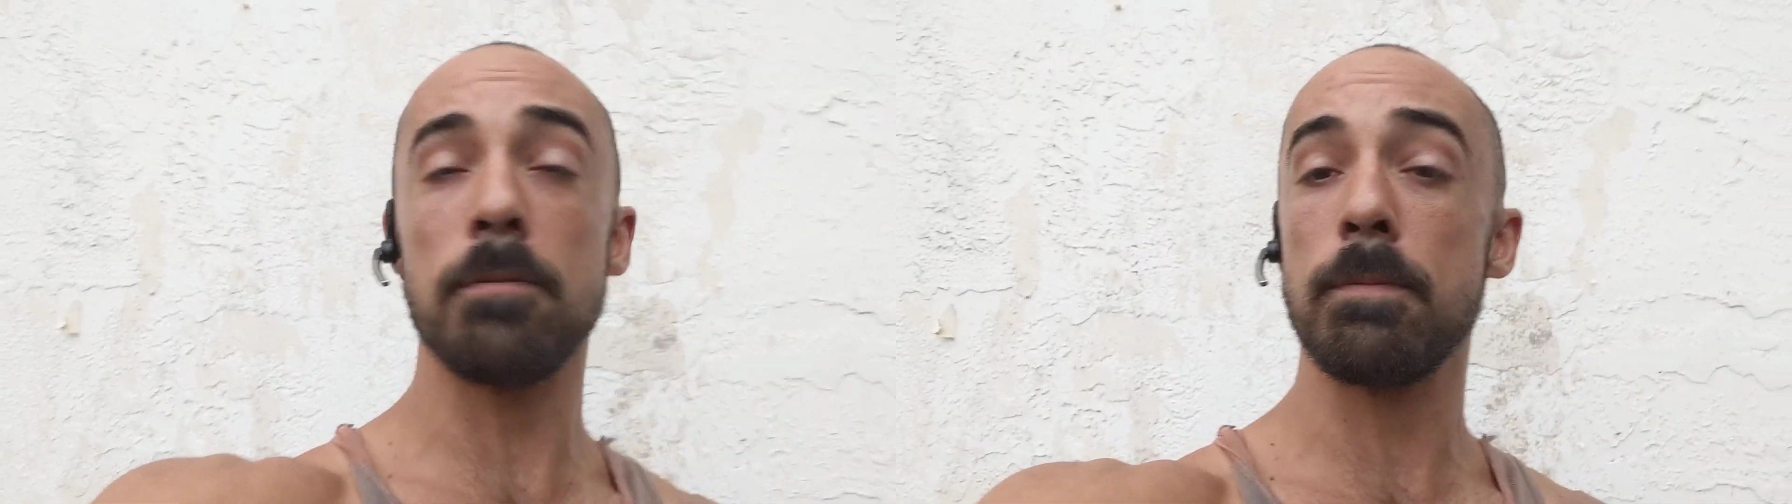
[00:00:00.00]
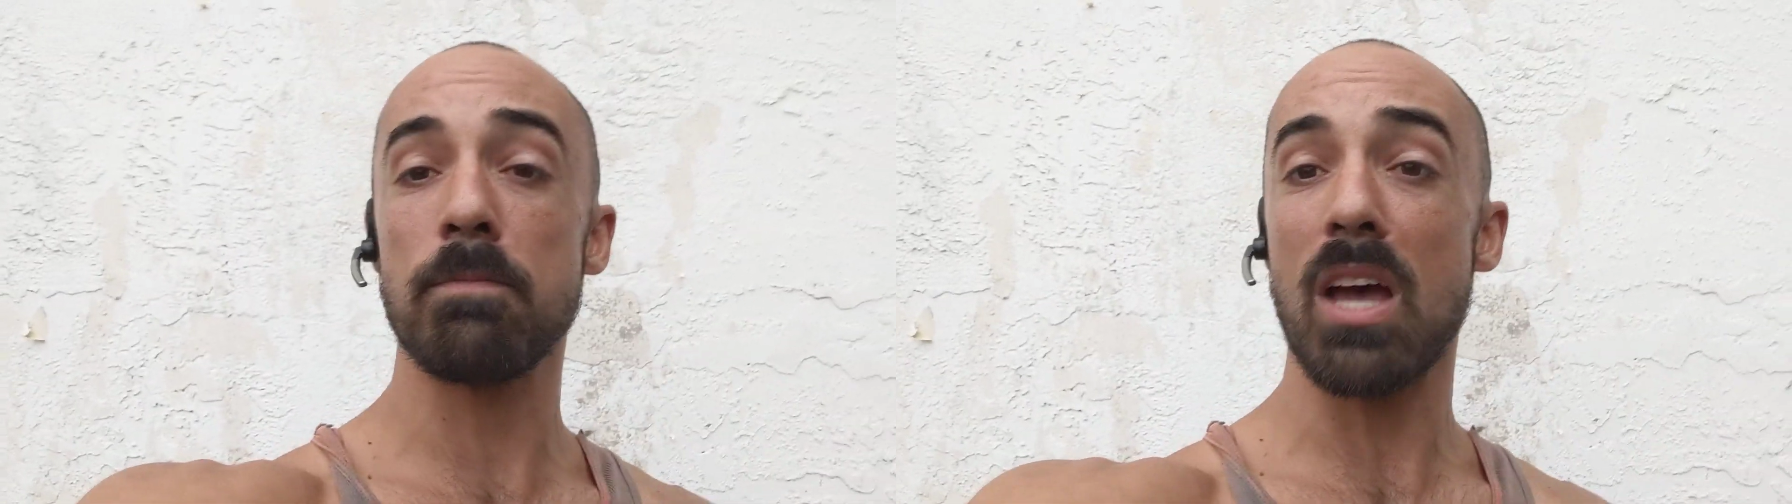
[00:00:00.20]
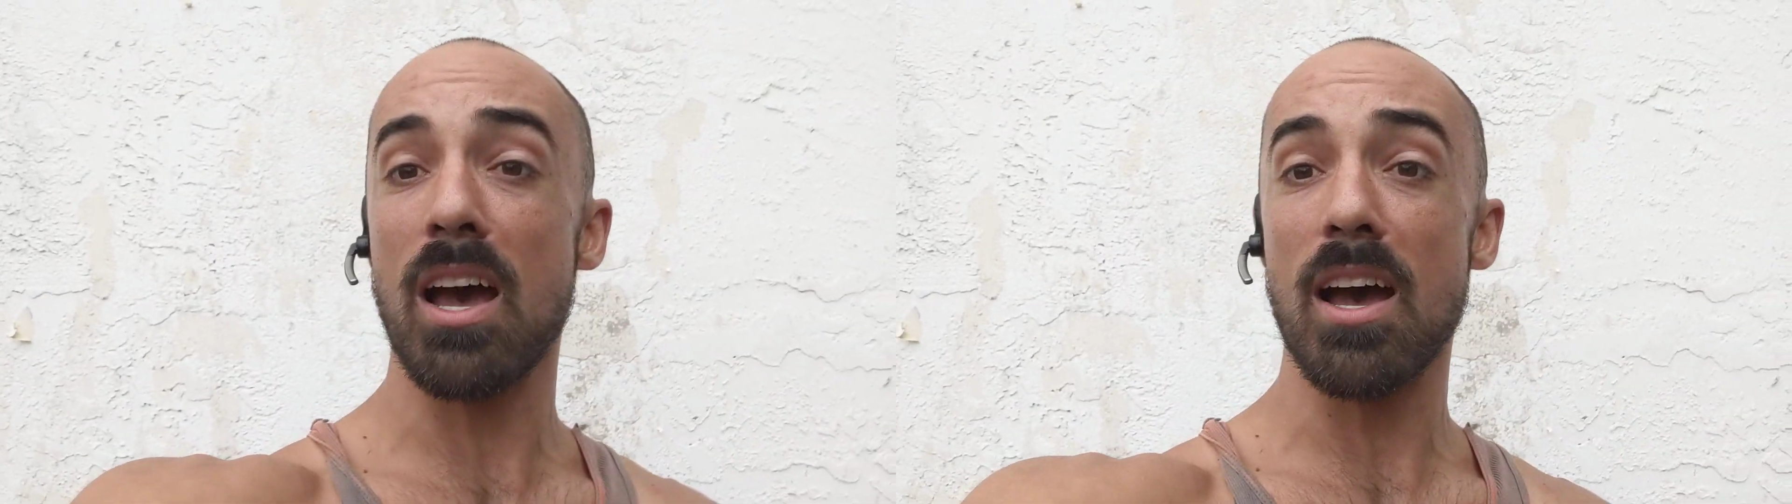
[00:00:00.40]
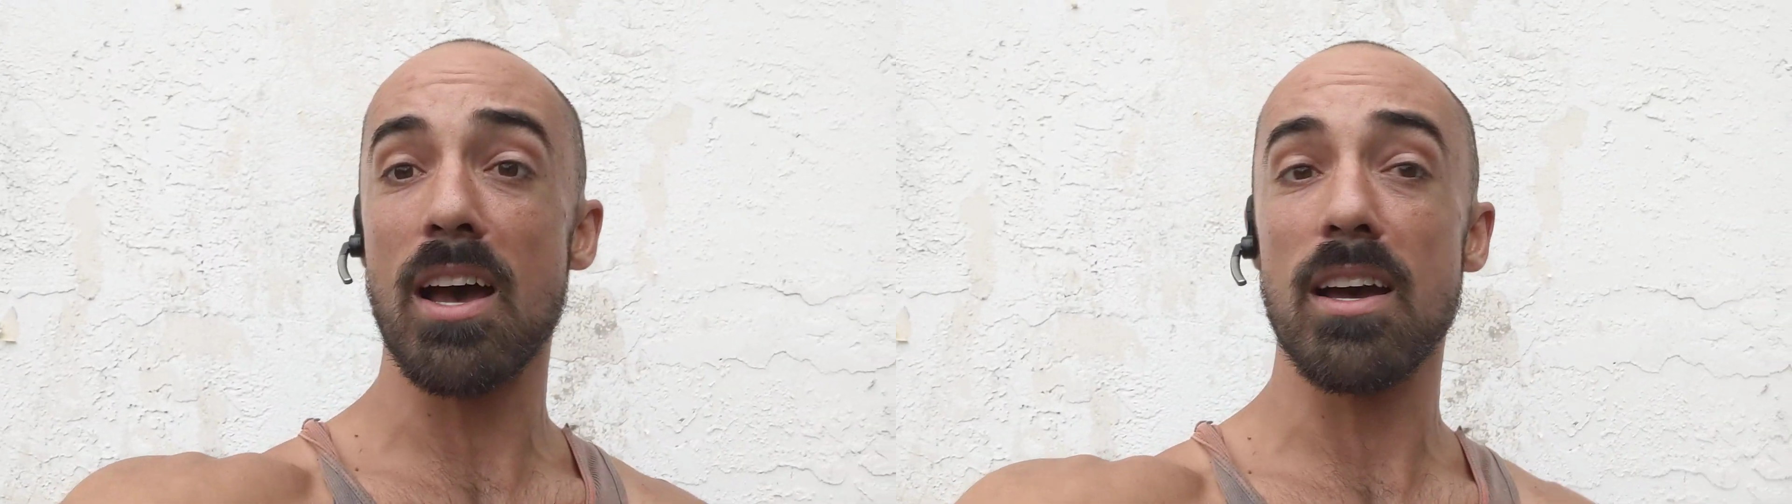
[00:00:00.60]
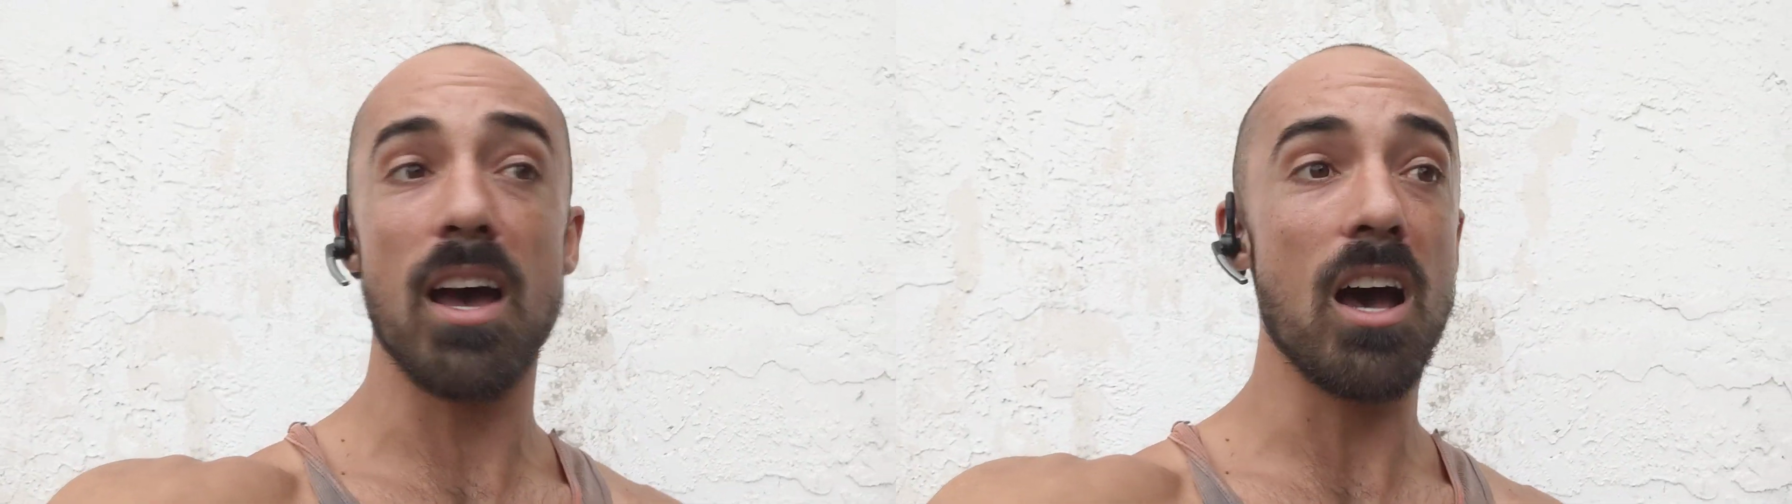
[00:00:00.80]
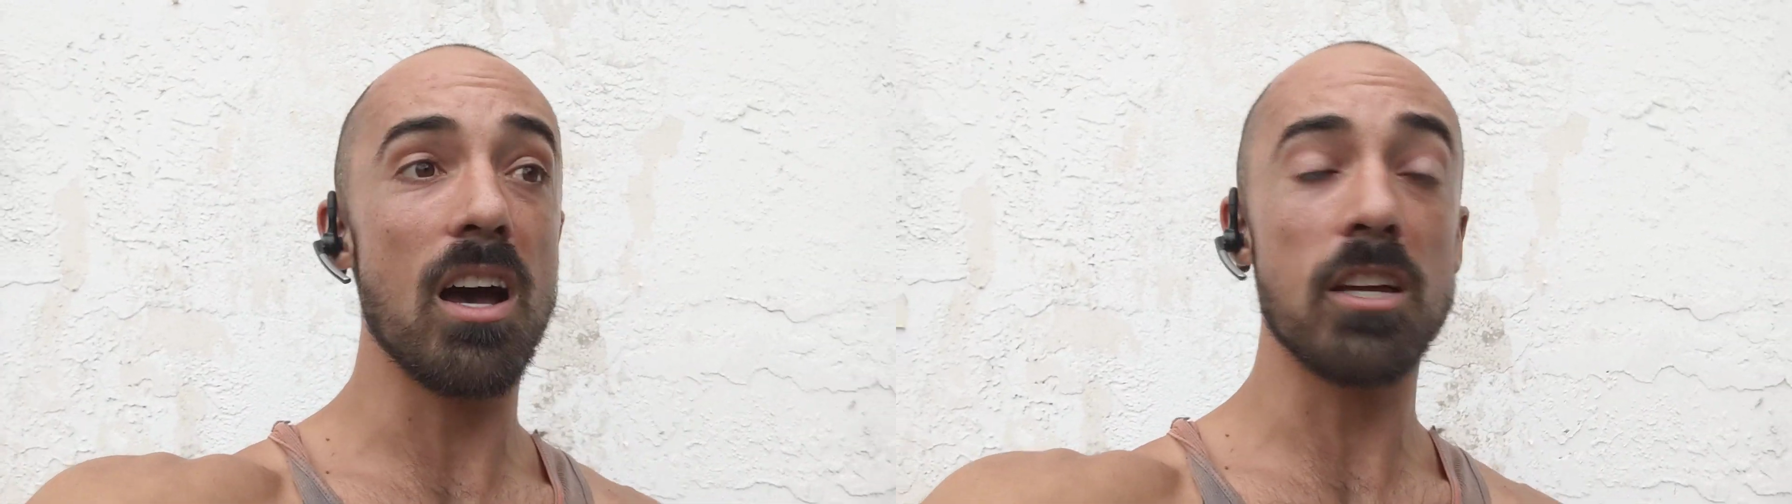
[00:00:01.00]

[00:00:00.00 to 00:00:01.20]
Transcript: a